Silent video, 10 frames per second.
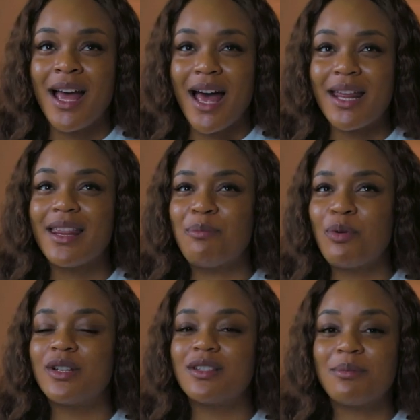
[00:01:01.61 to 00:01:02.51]
And at that
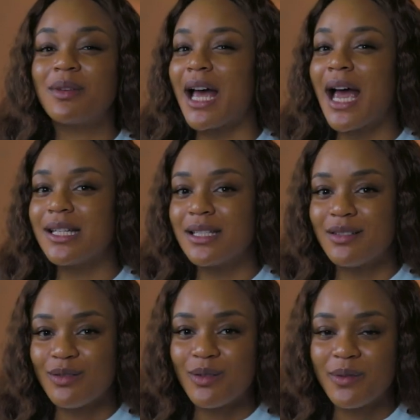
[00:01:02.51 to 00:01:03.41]
point, something I
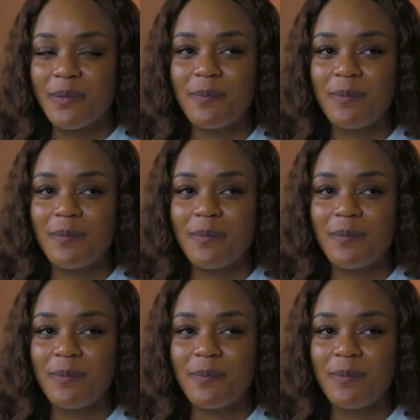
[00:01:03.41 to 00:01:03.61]
didn't know.